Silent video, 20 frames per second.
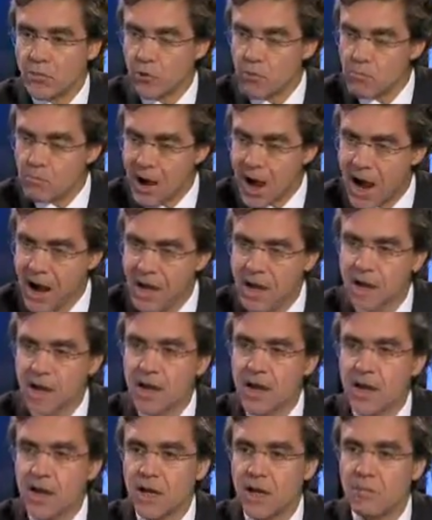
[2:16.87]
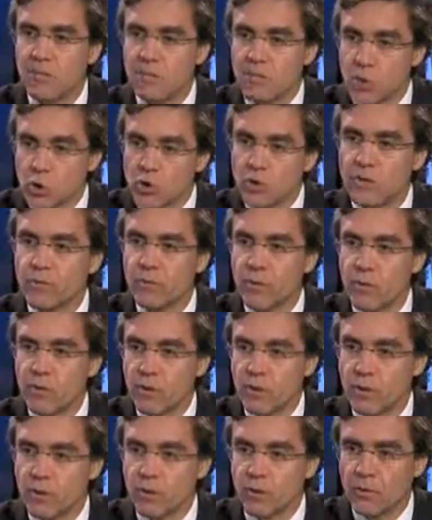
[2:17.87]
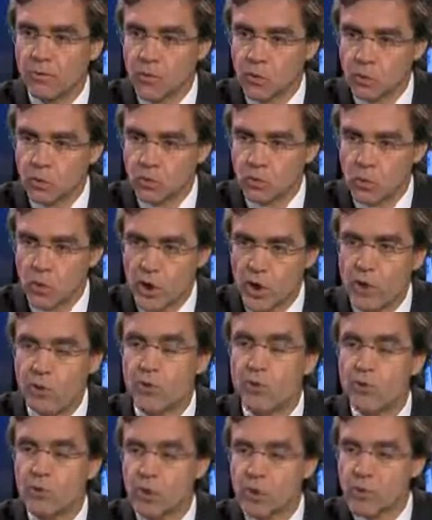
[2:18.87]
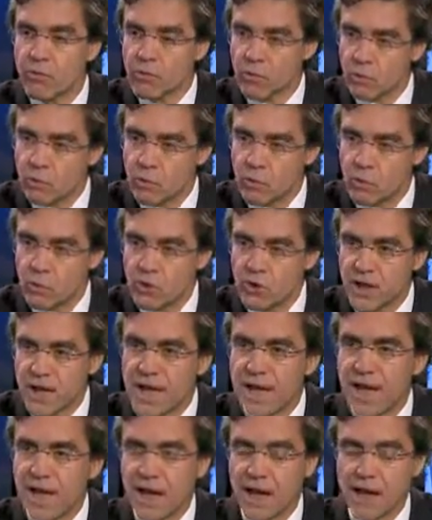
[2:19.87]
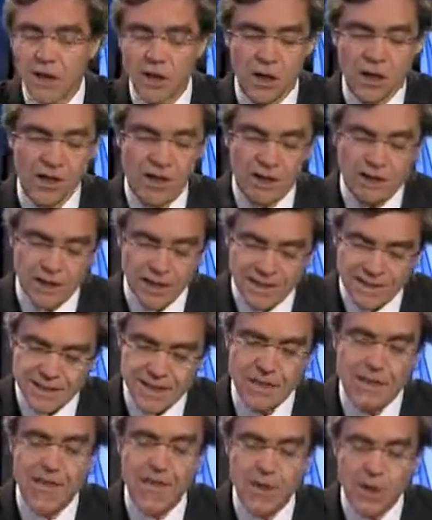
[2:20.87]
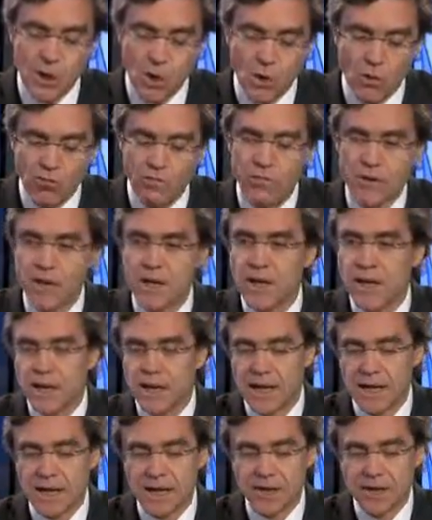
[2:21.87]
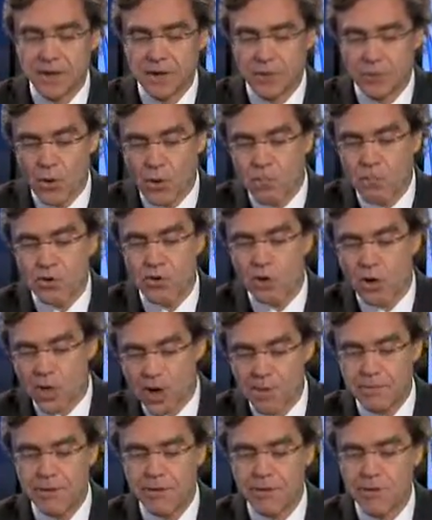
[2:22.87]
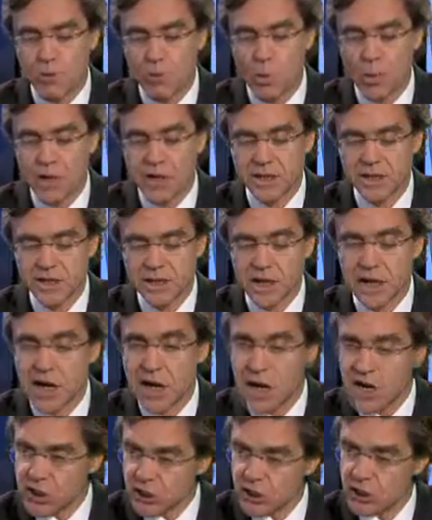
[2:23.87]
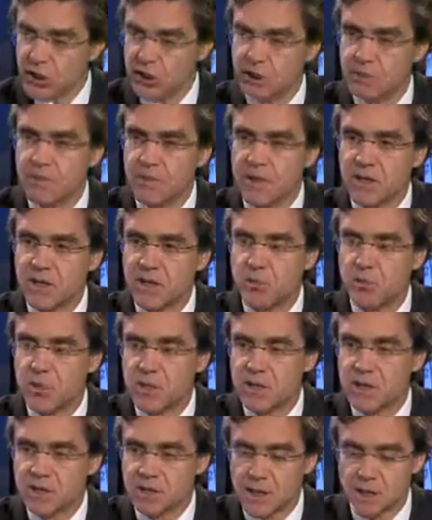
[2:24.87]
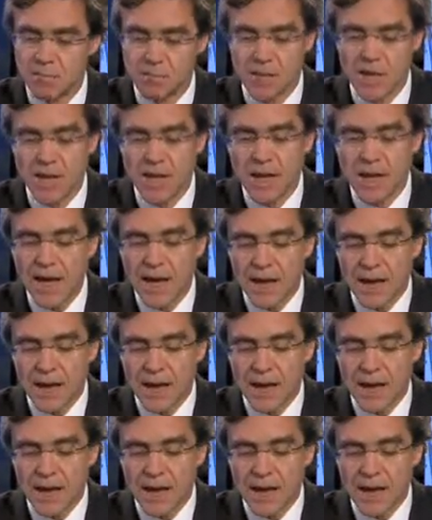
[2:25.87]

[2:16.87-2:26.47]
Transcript: thrombi, and most of those were red thrombus. And interestingly enough, the rupture cavity was larger in patients with STEMI